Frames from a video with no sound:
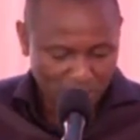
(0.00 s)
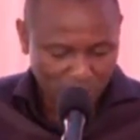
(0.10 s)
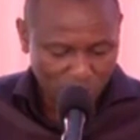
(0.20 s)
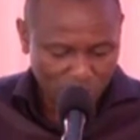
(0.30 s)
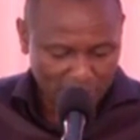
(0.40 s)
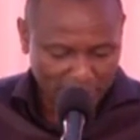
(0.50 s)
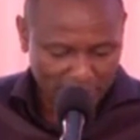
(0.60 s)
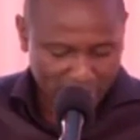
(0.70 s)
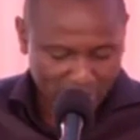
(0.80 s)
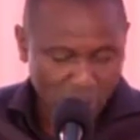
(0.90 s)
Your
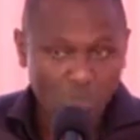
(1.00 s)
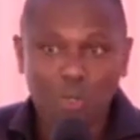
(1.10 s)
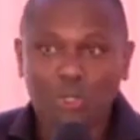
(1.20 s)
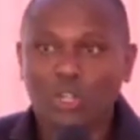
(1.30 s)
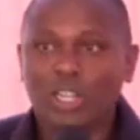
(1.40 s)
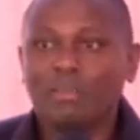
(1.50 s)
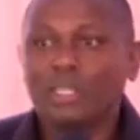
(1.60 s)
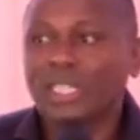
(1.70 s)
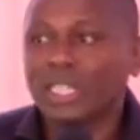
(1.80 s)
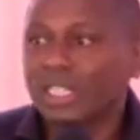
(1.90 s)
Excellency, in conclusion, let
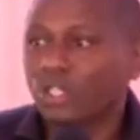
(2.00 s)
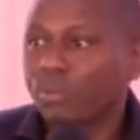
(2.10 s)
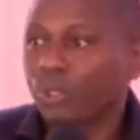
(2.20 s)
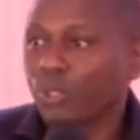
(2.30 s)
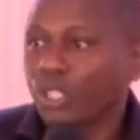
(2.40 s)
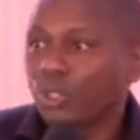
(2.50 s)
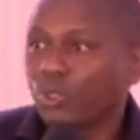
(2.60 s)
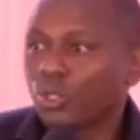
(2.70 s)
me take this opportunity